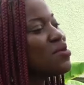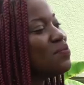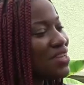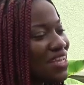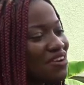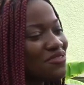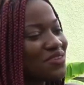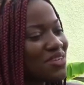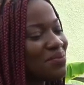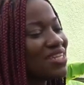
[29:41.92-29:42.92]
I'm a player
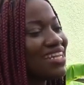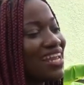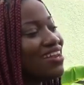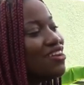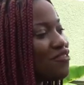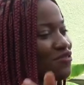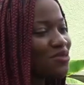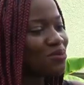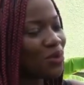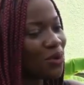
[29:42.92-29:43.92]
fan, but then I love
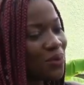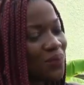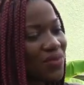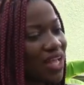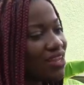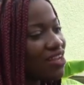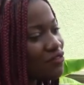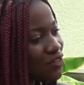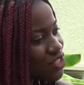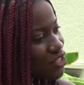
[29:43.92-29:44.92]
football. I
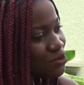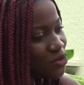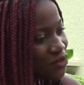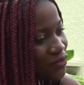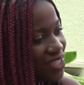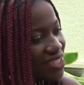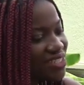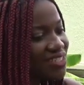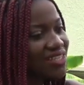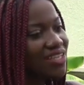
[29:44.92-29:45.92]
love watching
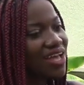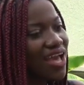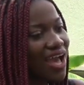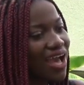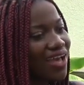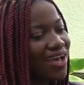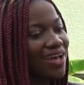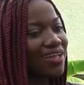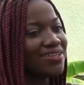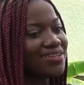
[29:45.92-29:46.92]
movies,
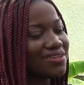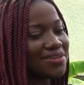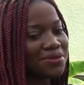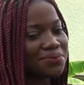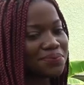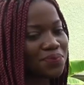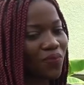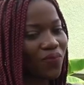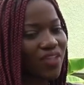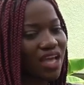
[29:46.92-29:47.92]
and then
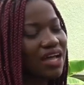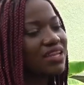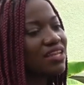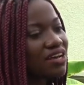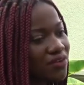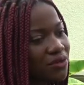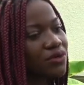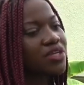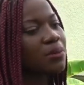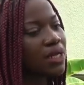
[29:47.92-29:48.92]
I love
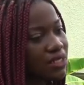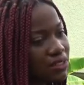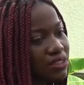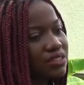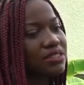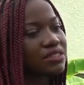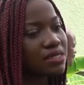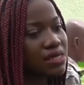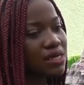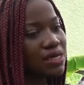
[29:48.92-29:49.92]
annoying my little
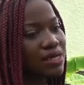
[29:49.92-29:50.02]
sister.